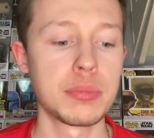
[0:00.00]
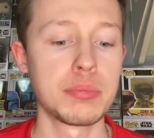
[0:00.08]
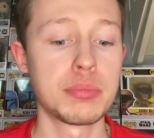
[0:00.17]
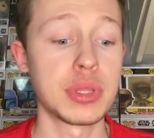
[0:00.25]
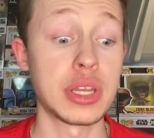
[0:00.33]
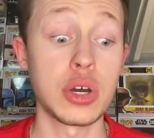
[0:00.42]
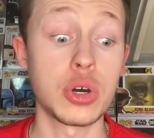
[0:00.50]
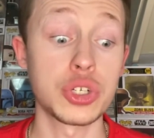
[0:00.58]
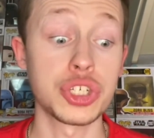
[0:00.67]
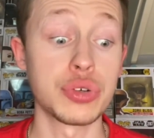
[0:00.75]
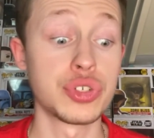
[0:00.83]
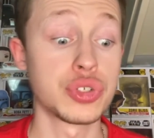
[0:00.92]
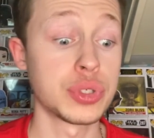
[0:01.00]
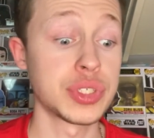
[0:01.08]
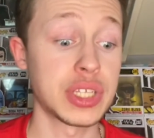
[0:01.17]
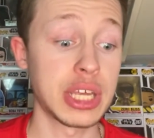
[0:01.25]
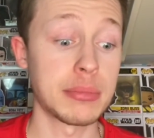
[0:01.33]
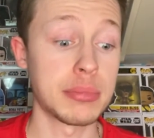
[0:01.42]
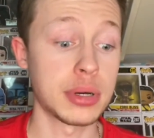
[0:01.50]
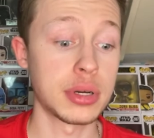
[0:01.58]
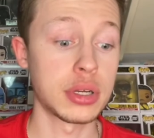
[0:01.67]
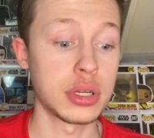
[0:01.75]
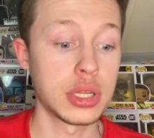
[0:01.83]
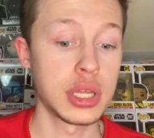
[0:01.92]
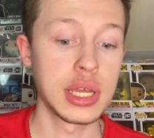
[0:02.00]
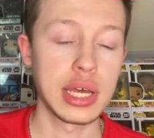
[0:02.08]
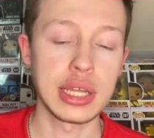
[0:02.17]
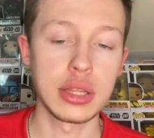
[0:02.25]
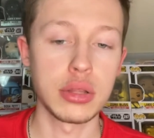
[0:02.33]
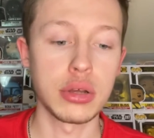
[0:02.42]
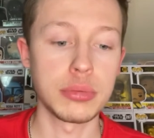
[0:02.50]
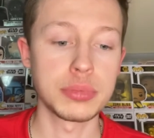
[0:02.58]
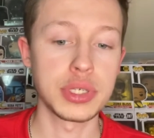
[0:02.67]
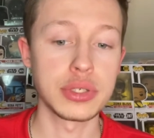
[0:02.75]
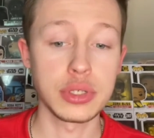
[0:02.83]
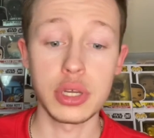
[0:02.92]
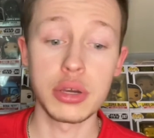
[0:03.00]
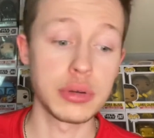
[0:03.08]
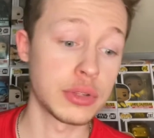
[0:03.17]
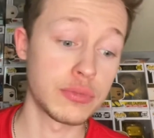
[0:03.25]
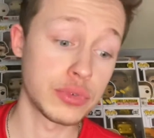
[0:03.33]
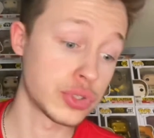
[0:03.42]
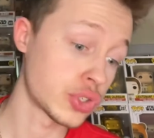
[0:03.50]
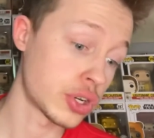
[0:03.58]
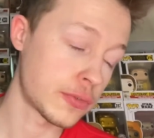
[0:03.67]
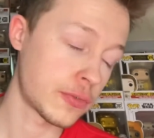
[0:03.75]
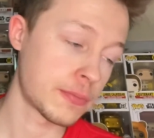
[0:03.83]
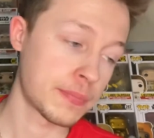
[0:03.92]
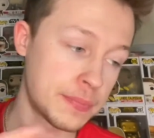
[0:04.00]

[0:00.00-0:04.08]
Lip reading: But then Ocho joins the Empire, and Lop says no and then runs off.